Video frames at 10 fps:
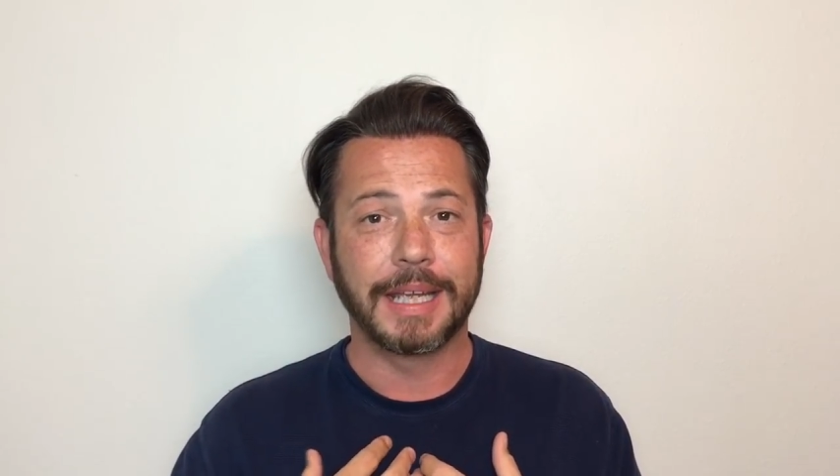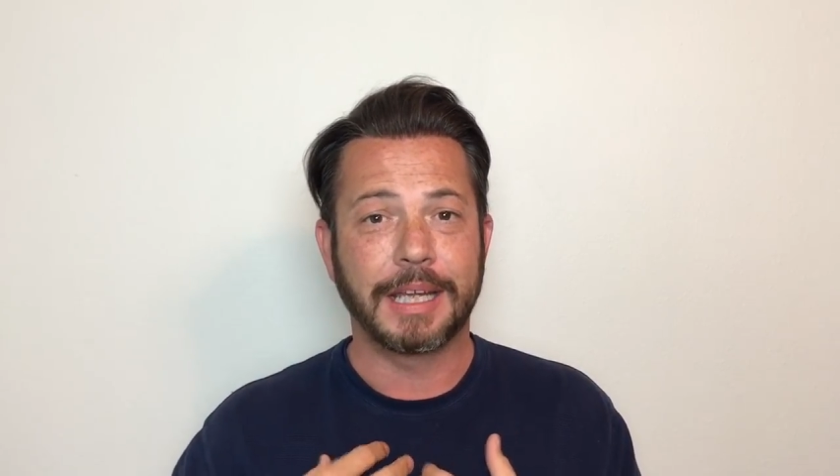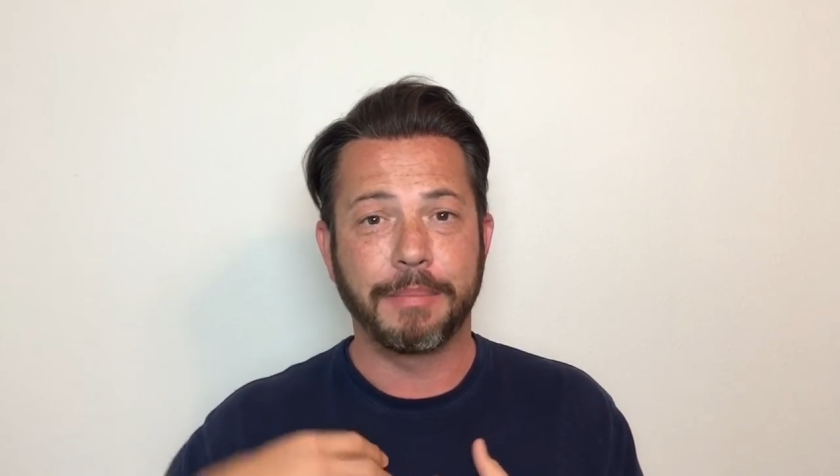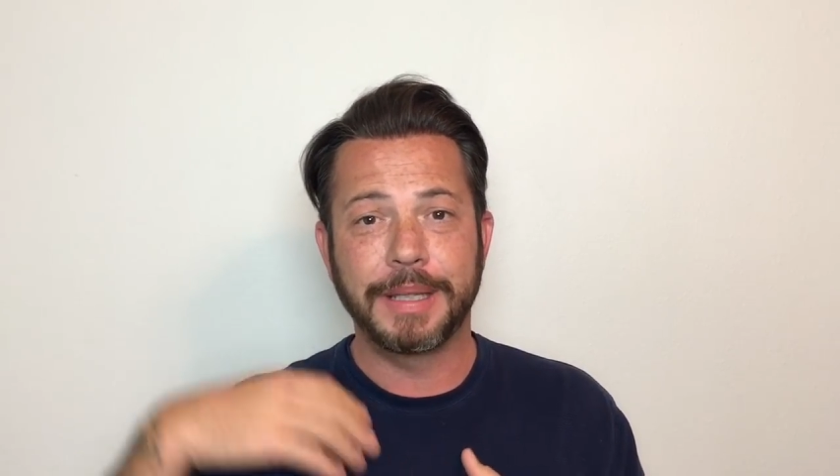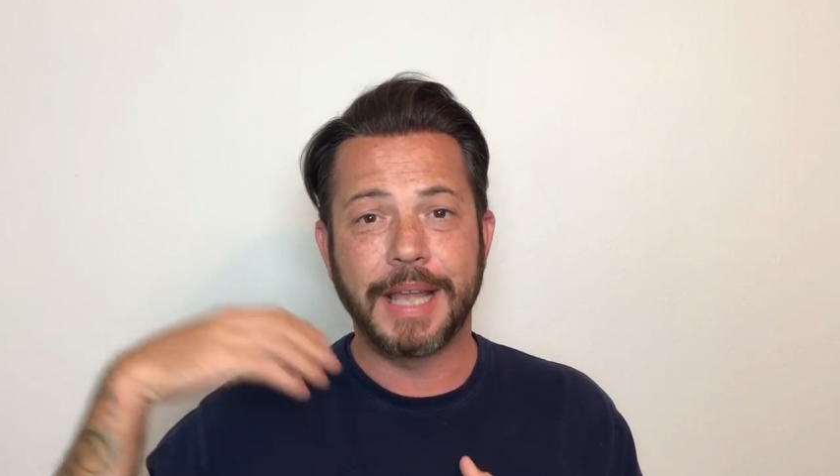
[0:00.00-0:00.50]
it
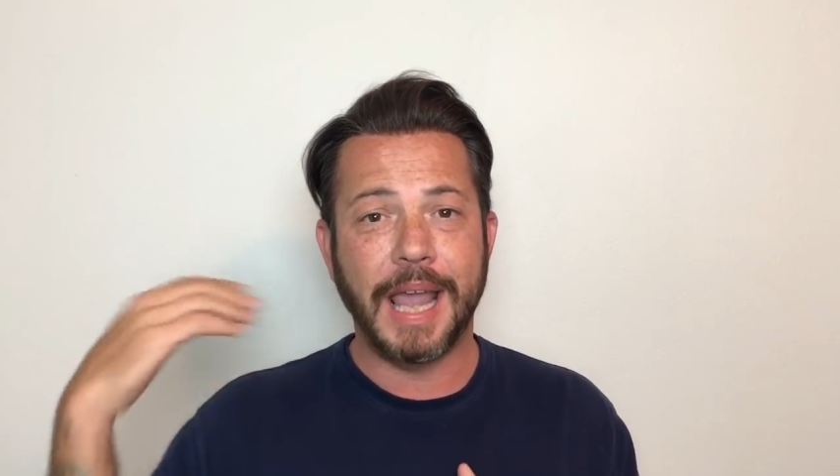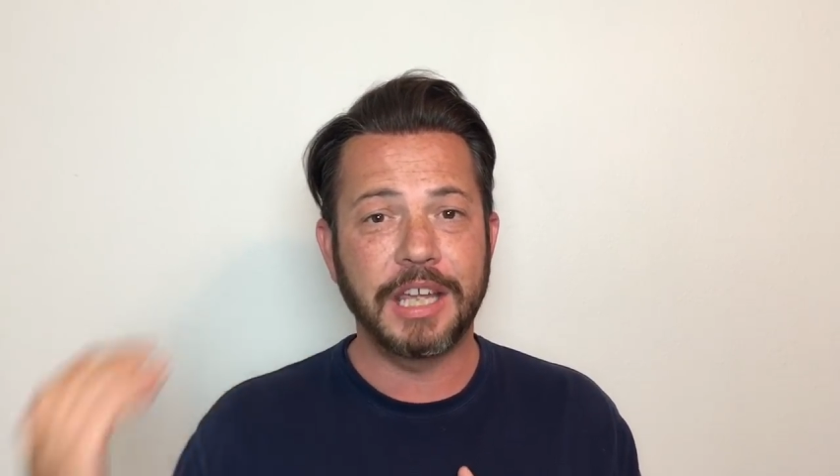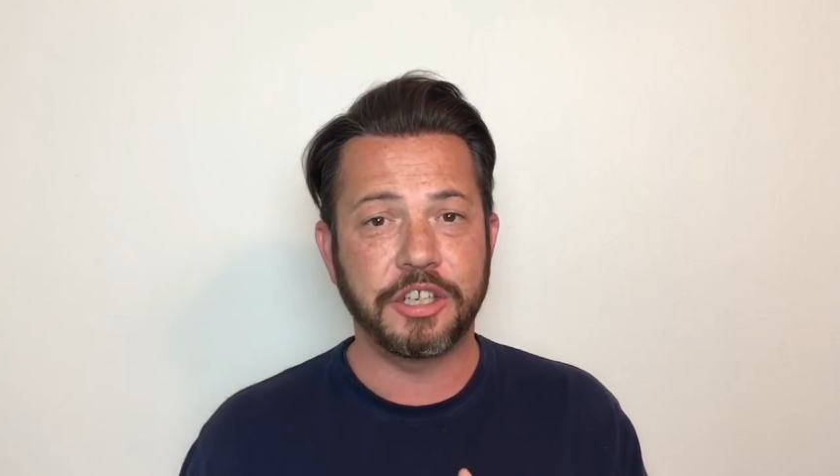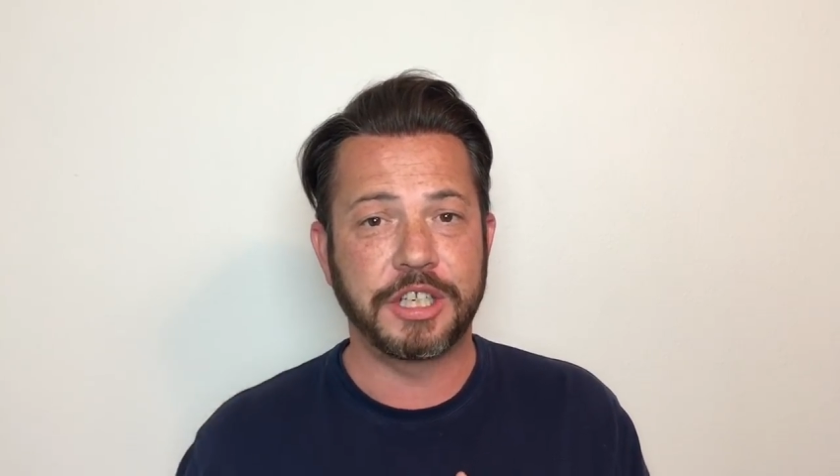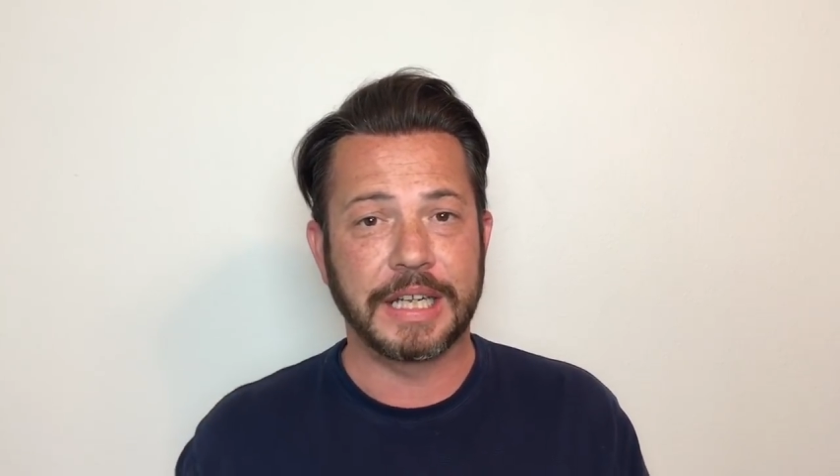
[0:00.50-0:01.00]
could be the
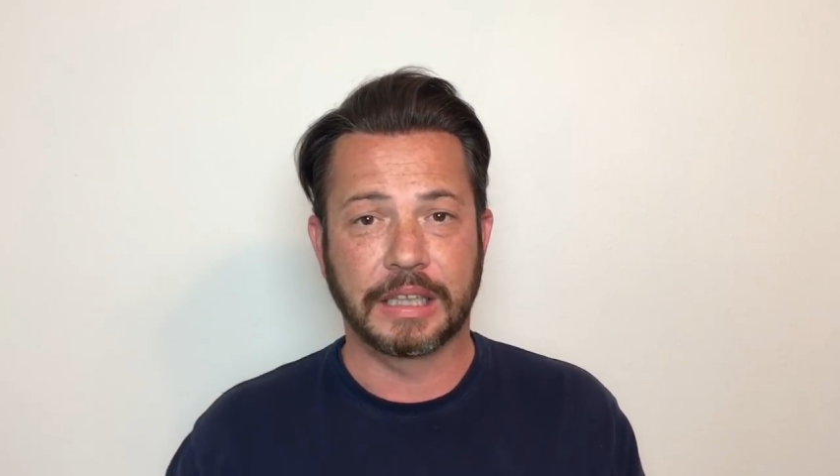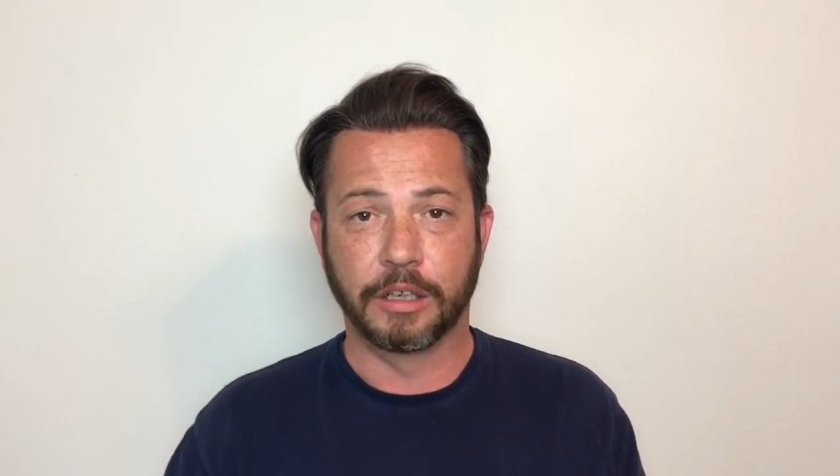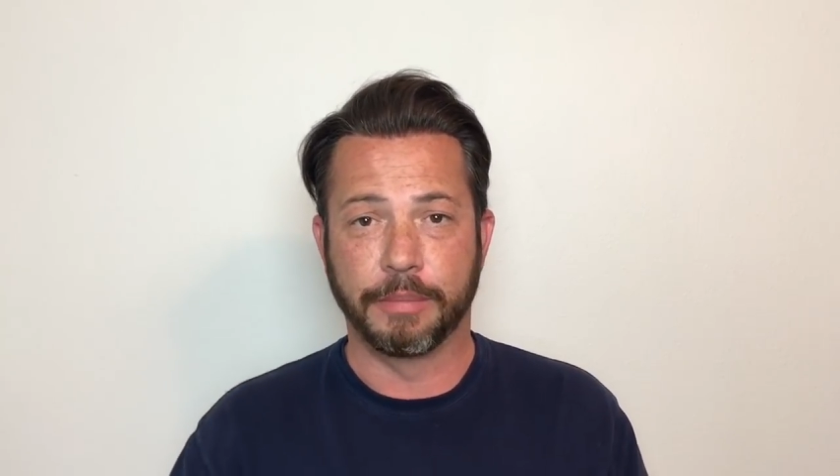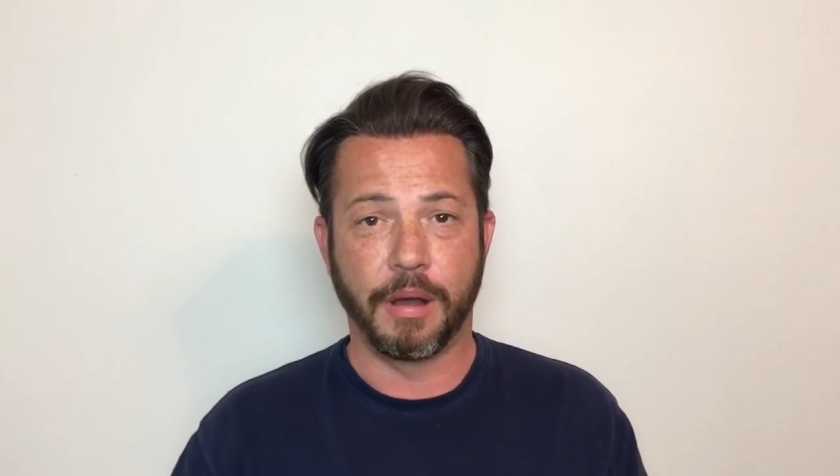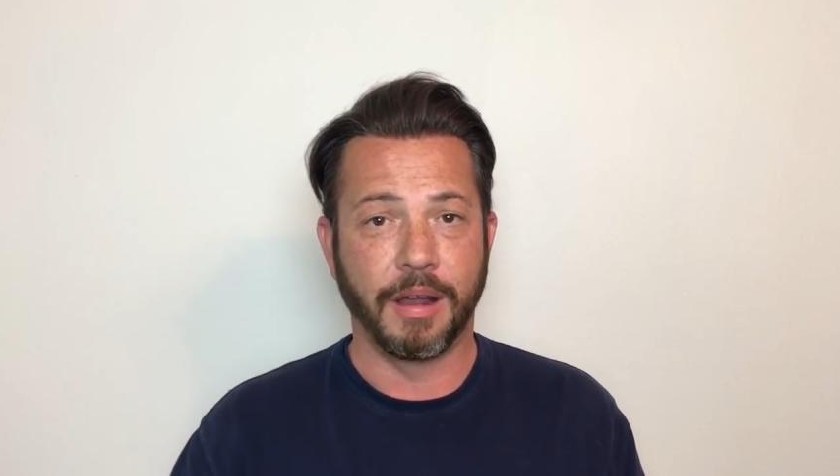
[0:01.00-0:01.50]
H D
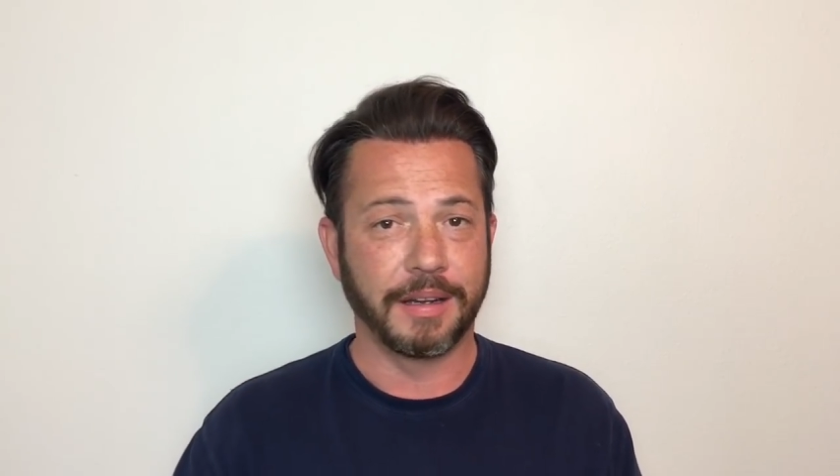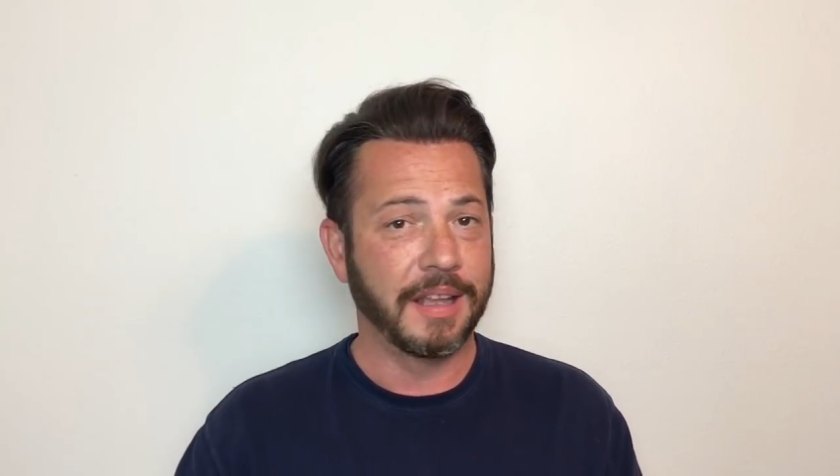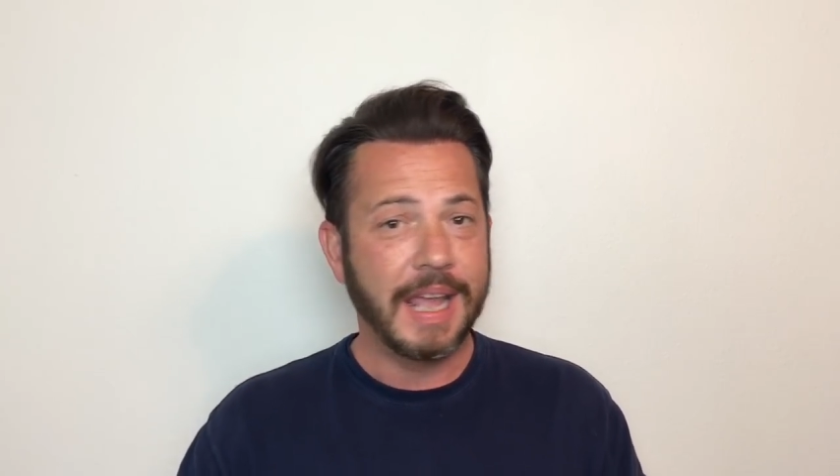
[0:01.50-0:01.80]
Clear Bond,